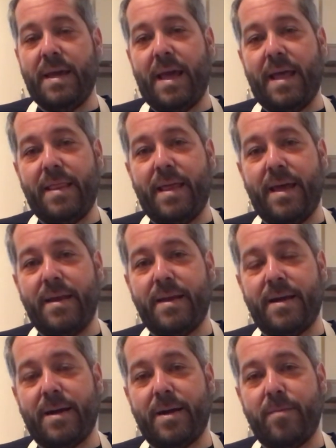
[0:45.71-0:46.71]
And then
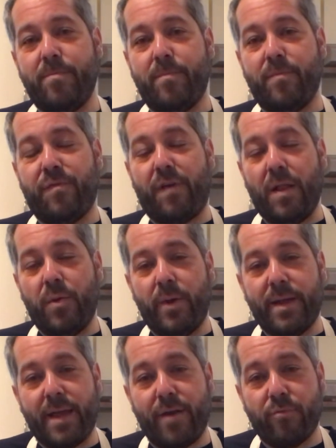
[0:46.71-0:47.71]

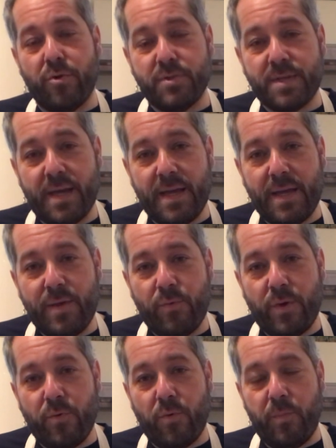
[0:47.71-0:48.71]
following that rosé,
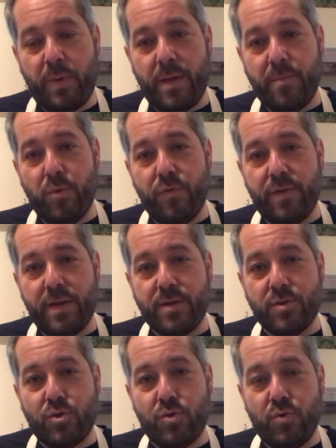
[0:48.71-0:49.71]
we will be moving
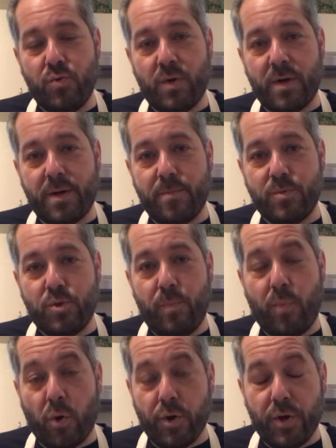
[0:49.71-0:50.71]
to
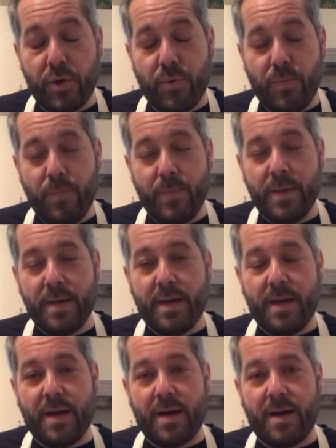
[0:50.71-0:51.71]
Bordeaux
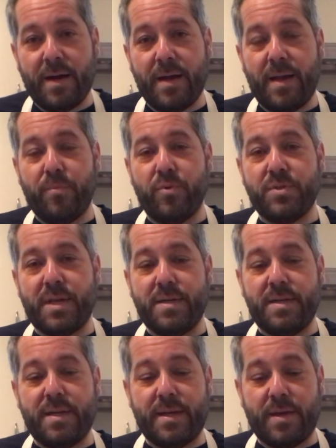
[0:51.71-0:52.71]
and
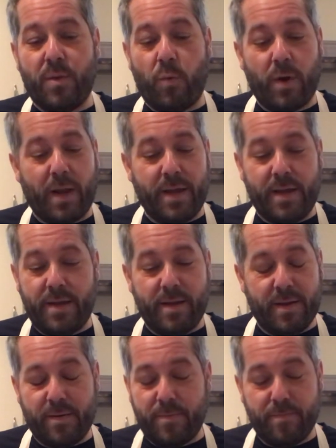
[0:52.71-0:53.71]
presenting what I
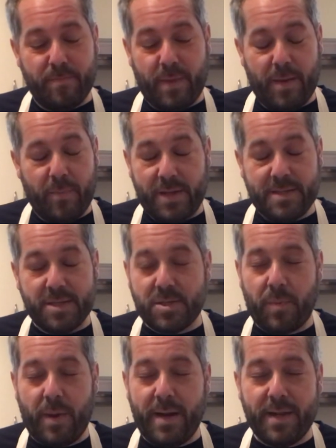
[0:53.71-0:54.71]
am
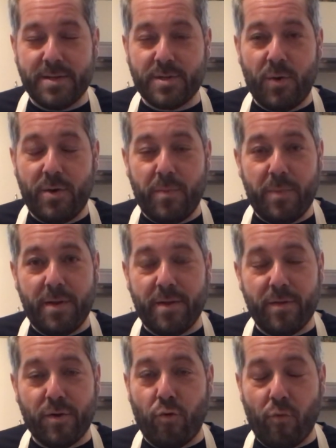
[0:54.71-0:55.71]
anticipating is going to be
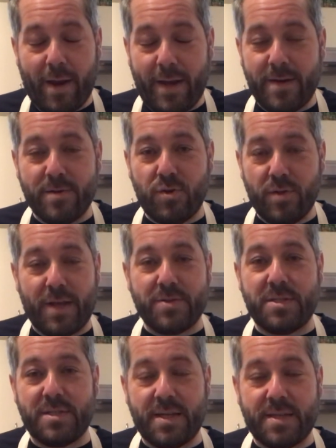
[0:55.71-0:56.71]
the great
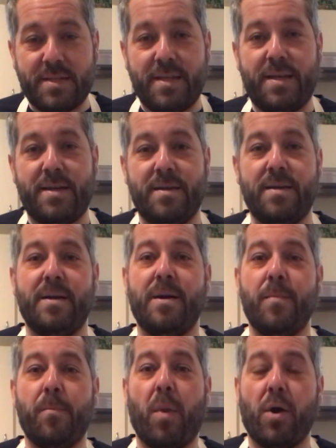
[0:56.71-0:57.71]
2016
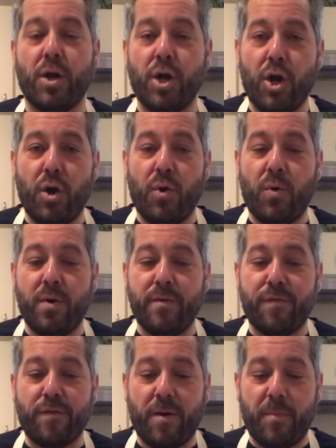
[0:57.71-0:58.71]
Margaux
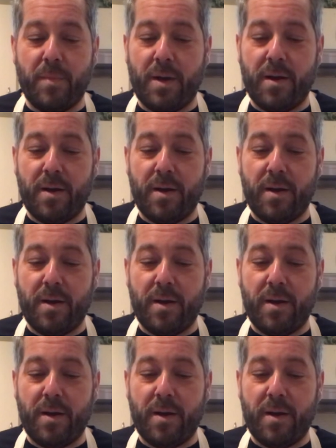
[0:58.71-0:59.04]
from